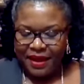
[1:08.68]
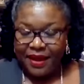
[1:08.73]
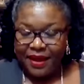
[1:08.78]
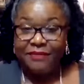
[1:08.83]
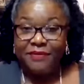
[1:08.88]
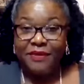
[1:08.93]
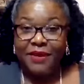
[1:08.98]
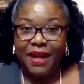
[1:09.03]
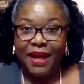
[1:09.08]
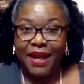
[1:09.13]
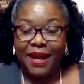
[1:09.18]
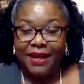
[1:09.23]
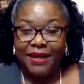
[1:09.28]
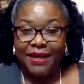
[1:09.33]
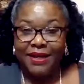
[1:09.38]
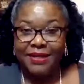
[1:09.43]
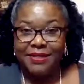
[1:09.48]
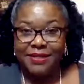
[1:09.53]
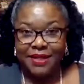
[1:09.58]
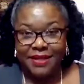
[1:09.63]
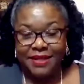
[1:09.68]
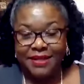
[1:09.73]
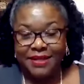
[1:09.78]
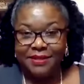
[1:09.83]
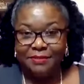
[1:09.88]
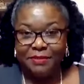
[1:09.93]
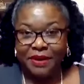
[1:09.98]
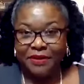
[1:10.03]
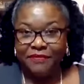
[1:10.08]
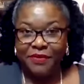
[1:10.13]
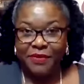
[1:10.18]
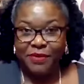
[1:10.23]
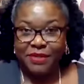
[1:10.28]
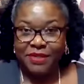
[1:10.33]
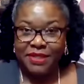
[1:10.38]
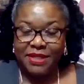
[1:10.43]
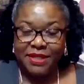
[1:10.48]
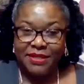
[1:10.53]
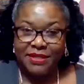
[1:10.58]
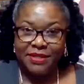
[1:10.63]
I feel like I need to say this is my
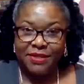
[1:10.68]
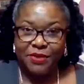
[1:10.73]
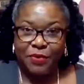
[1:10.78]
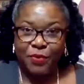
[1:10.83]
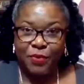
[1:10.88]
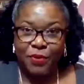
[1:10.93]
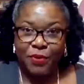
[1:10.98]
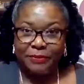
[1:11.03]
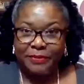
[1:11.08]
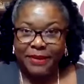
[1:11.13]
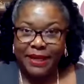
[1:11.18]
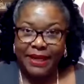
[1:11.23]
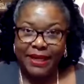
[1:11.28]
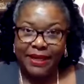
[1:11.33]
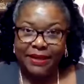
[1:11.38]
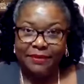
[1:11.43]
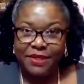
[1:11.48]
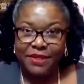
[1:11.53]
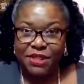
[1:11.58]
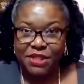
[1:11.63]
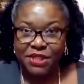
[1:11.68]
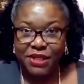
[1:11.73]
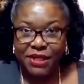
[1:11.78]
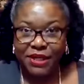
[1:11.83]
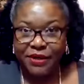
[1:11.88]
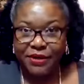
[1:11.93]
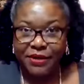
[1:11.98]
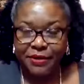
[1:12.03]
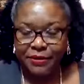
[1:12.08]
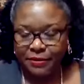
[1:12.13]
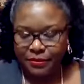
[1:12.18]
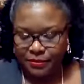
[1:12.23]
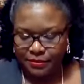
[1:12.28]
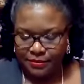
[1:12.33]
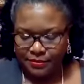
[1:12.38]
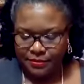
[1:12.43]
first day of school and my name is Cheryl,